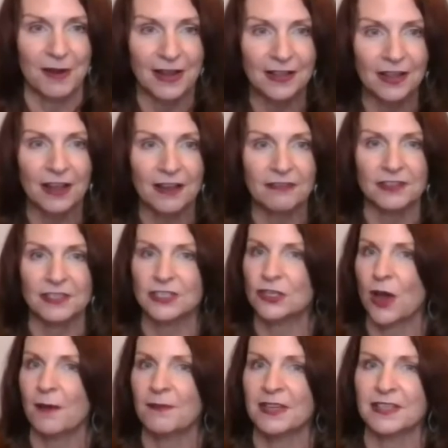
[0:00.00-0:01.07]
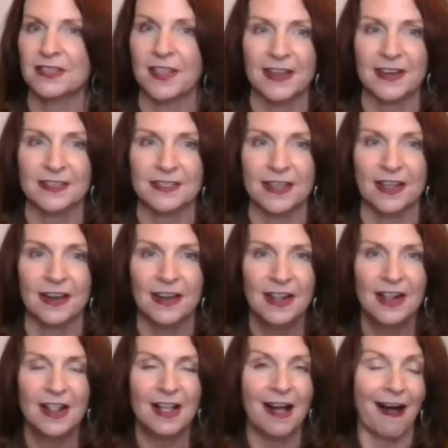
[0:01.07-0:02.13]
my life. It's taught me things that
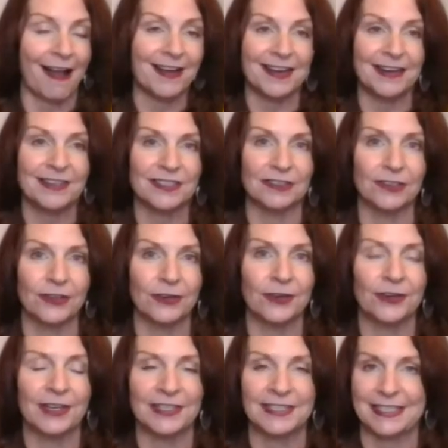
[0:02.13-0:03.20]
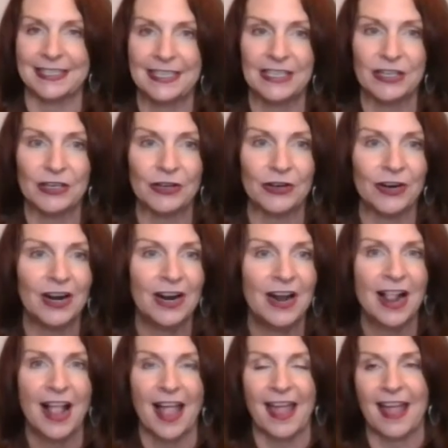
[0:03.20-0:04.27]
I needed to learn and to hear.
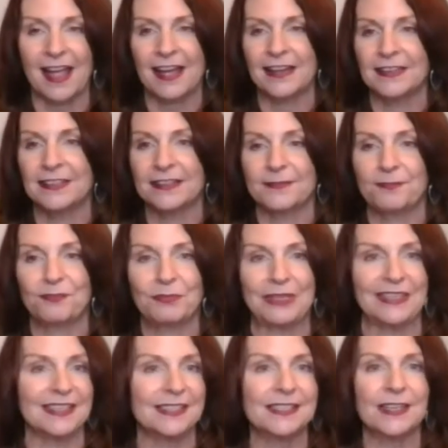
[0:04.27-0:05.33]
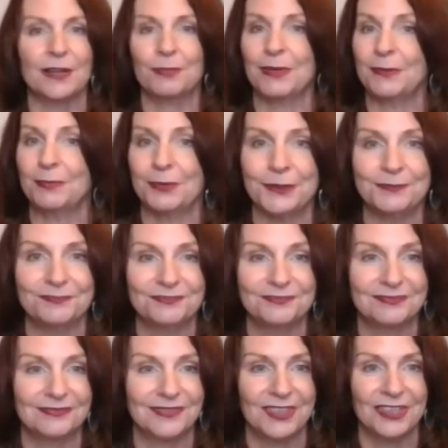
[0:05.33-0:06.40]
And please tell people.
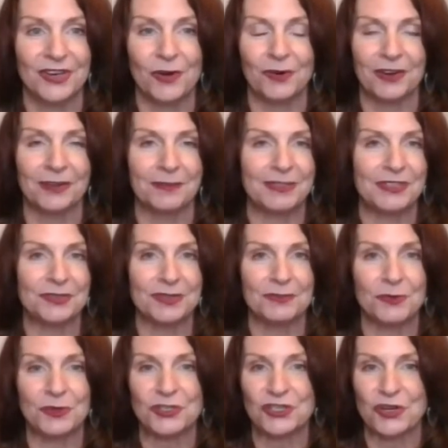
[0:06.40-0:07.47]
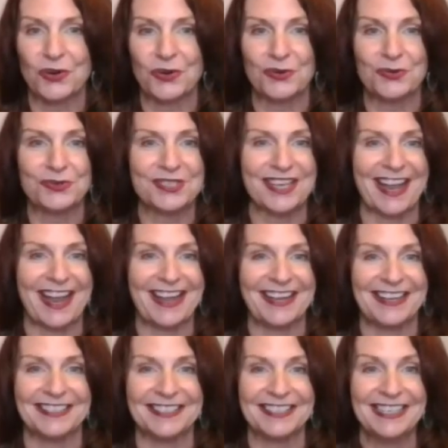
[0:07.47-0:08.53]
You know, we're going to be doing more shows,
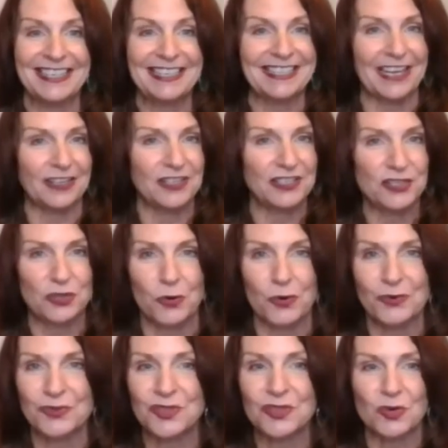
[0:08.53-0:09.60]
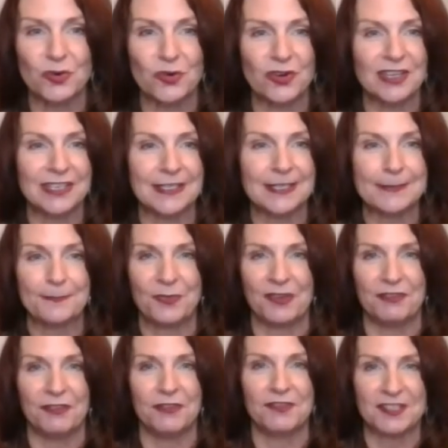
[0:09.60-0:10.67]
and tell us your own stories.
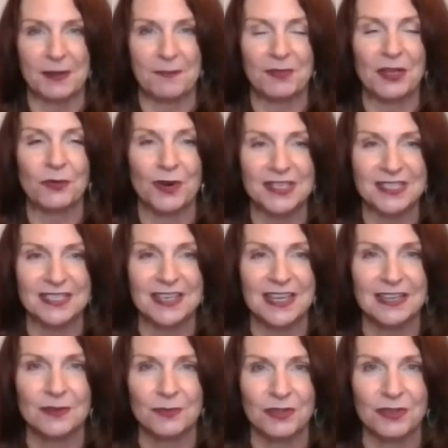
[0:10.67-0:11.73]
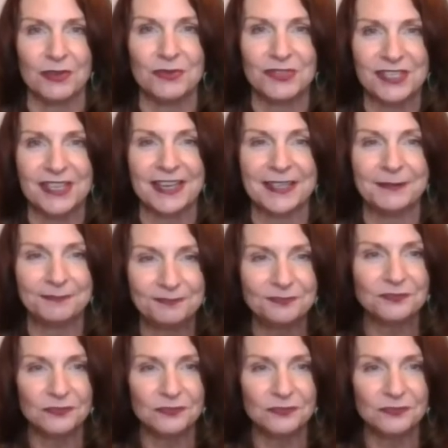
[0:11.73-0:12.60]
If something resonated with you tonight,